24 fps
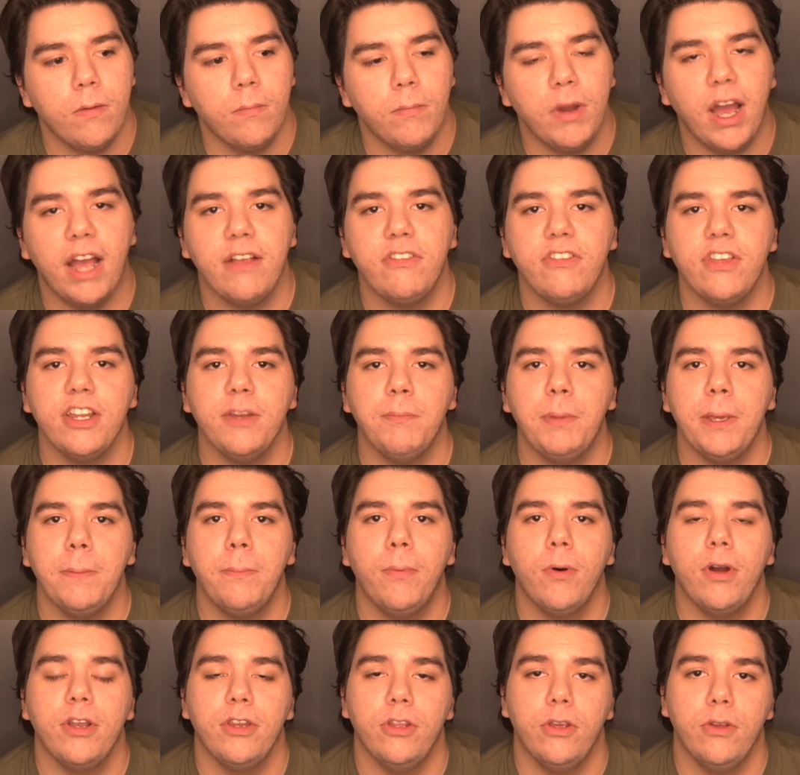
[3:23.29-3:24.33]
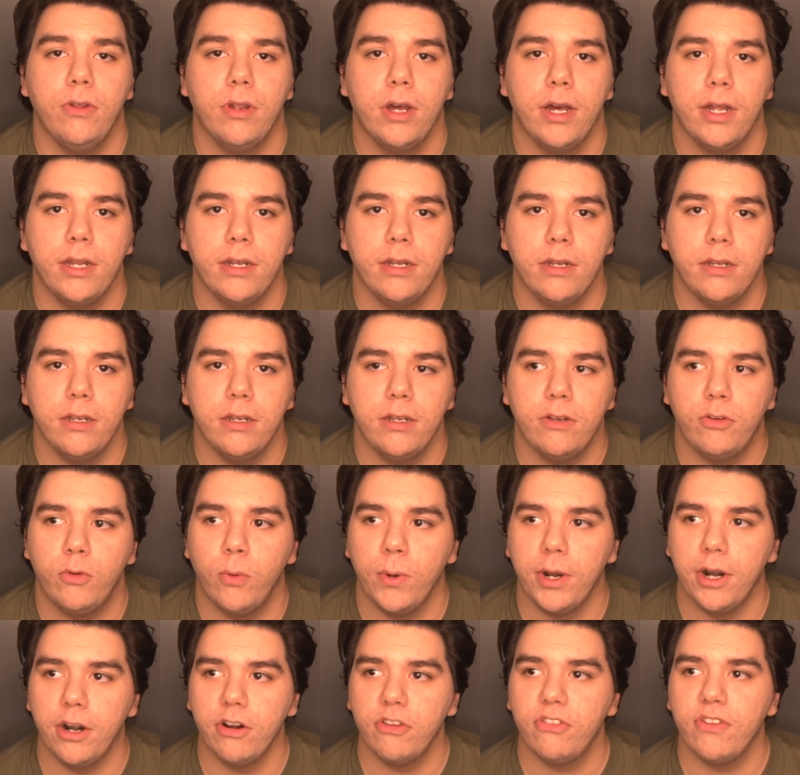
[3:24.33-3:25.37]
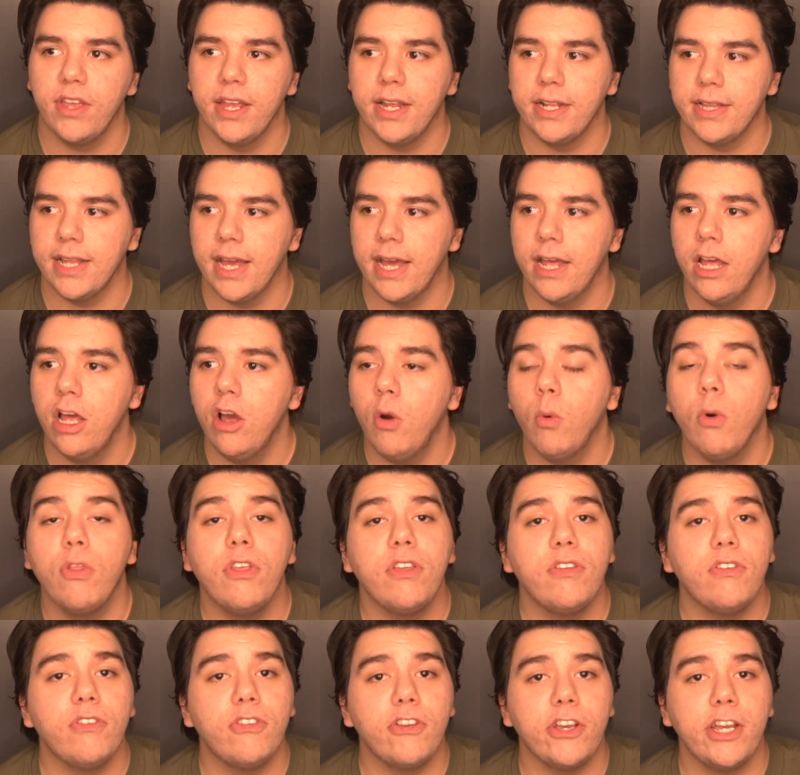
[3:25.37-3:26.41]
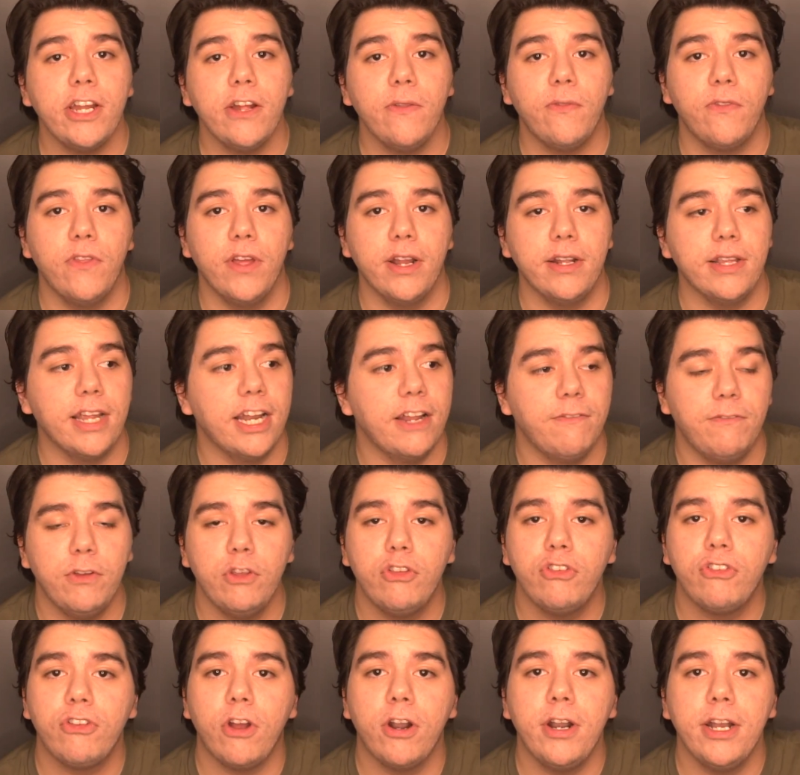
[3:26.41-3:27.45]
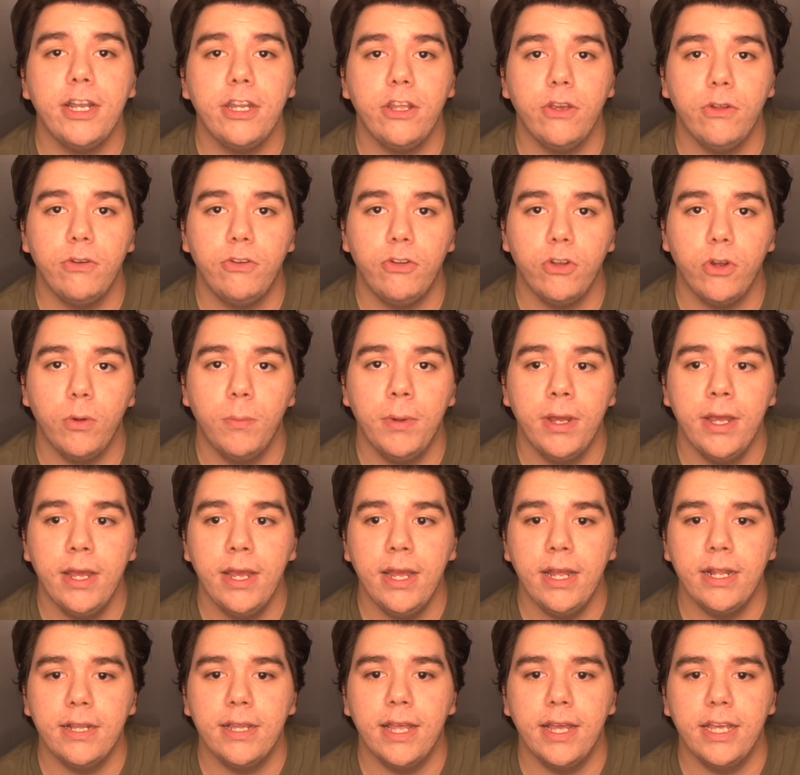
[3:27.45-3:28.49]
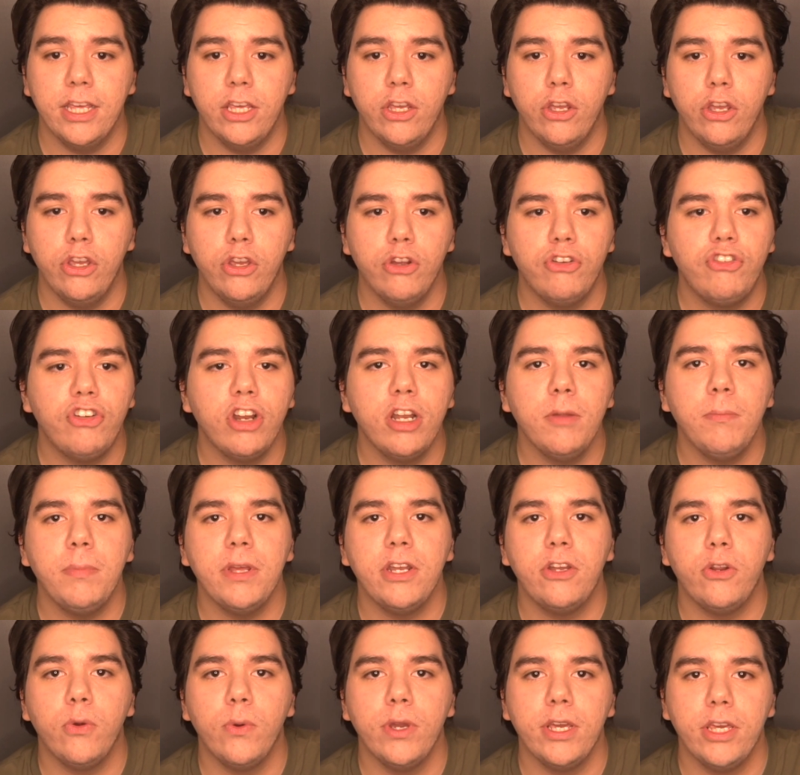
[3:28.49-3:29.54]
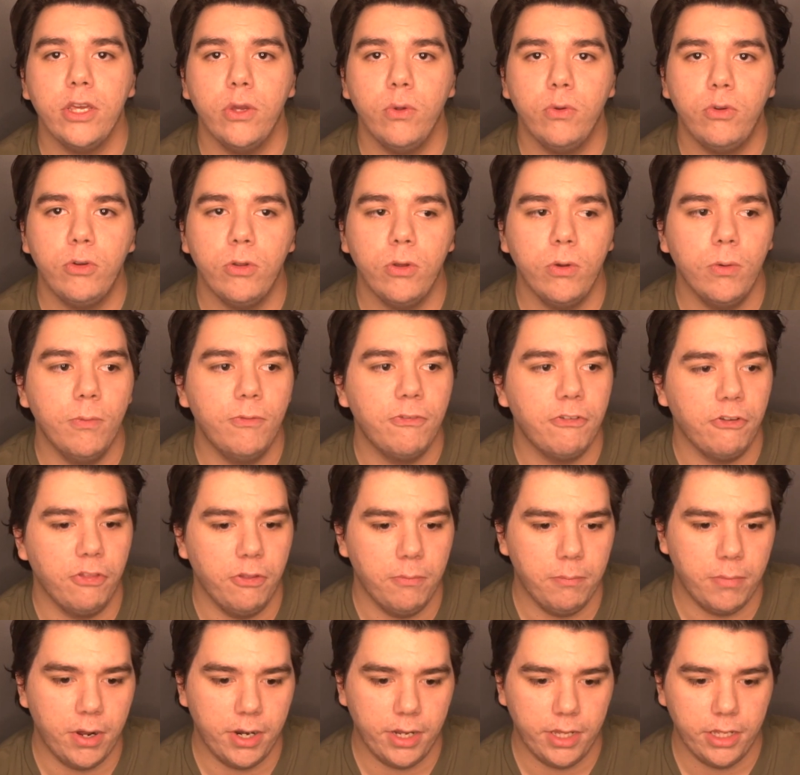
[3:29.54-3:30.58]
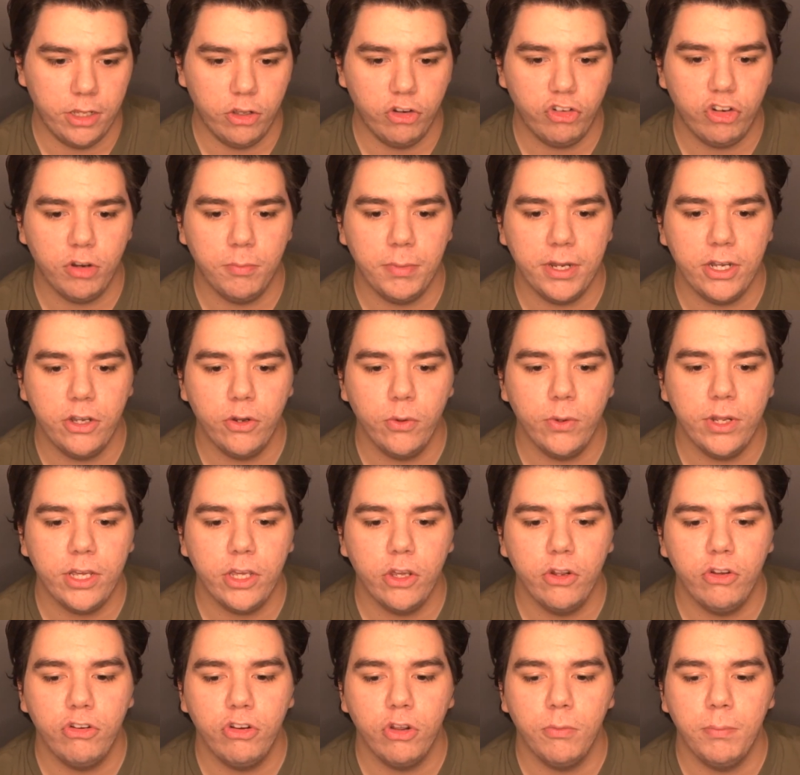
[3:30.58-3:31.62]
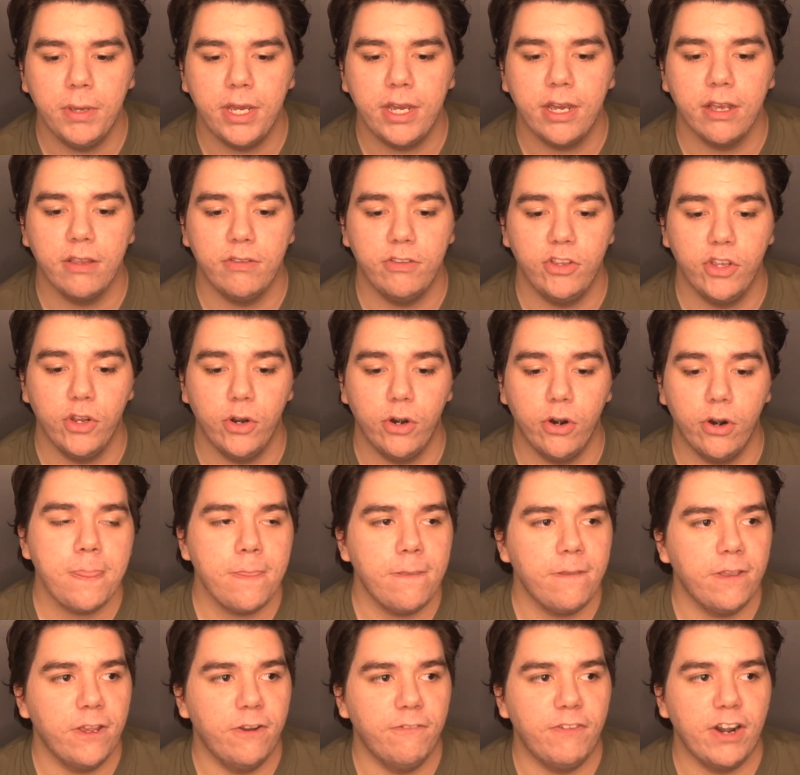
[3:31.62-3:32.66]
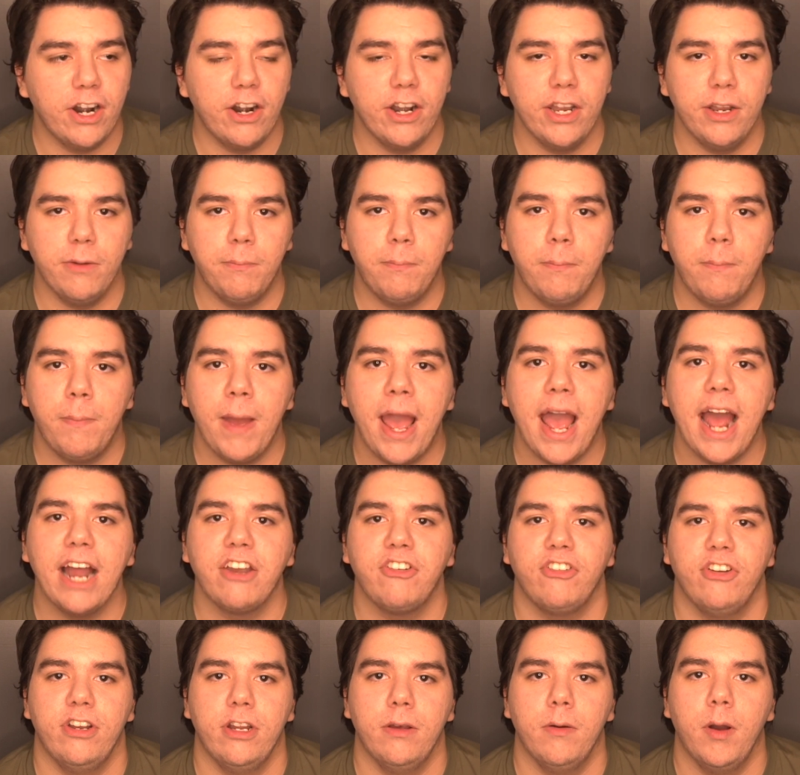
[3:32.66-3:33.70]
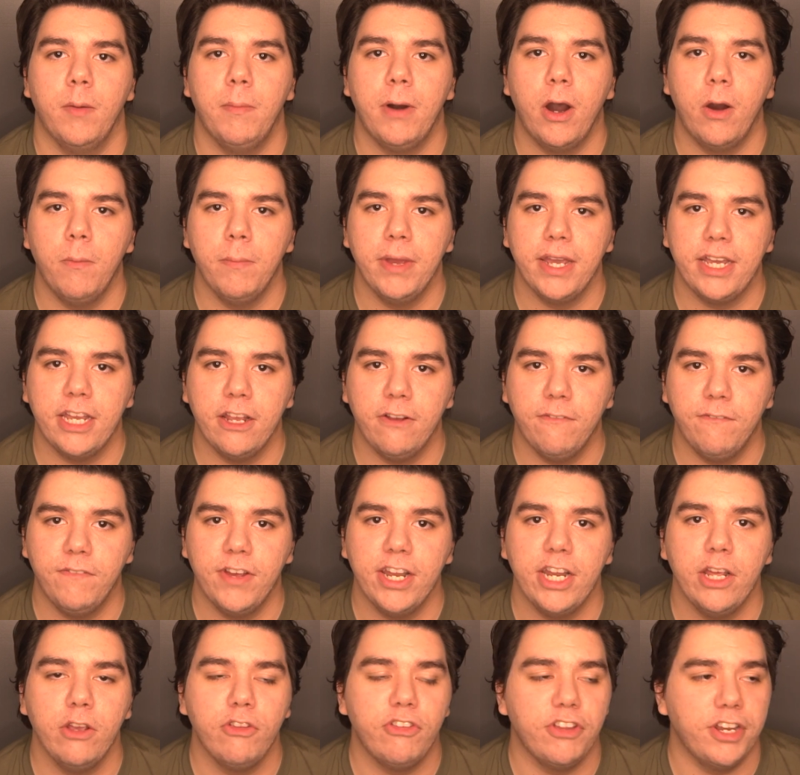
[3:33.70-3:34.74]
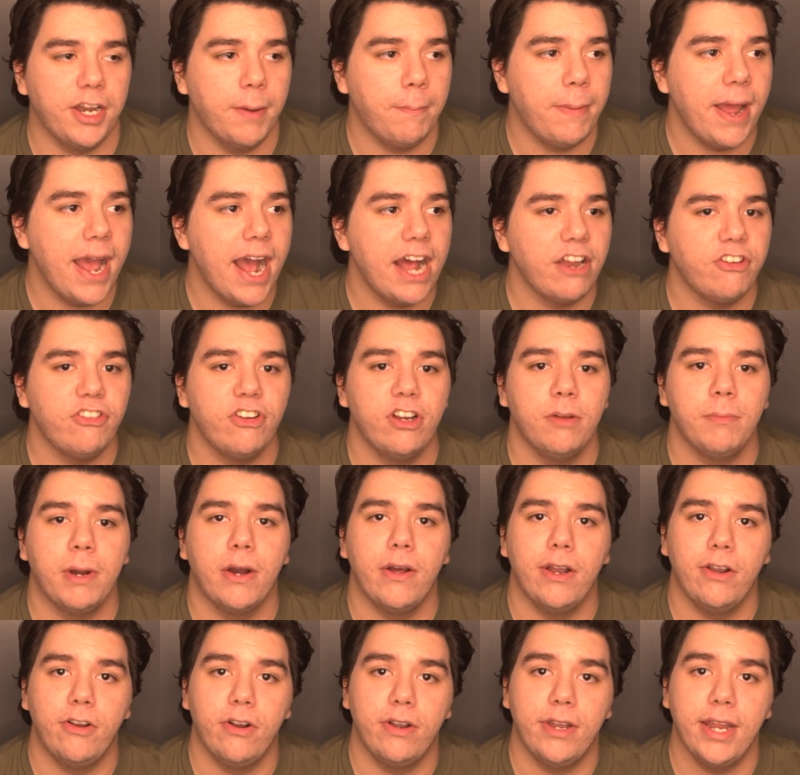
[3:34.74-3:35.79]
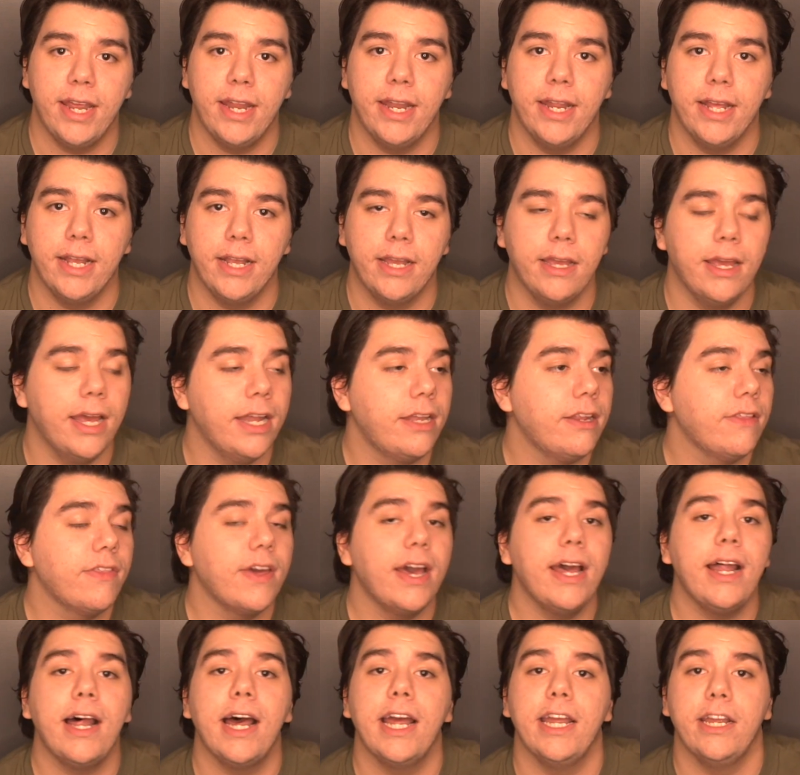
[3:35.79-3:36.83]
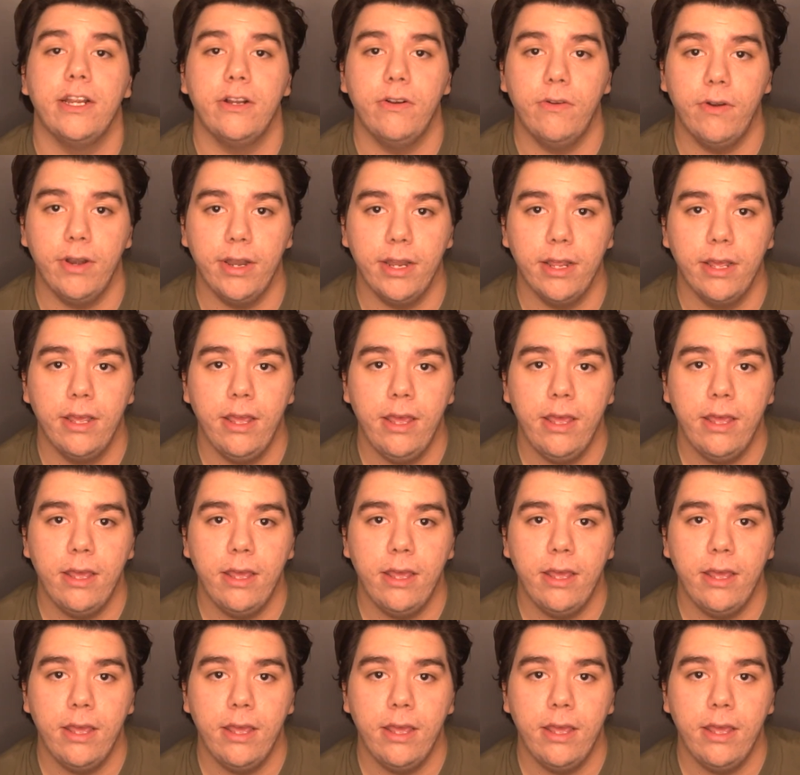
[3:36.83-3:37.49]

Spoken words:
But I've seen people on Twitter saying that, well, this is a good thing, that if you started YouTube, that you shouldn't be doing YouTube for the money. You should be doing YouTube because you're very passionate about making videos and you're passionate about entertaining. And to that, I agree.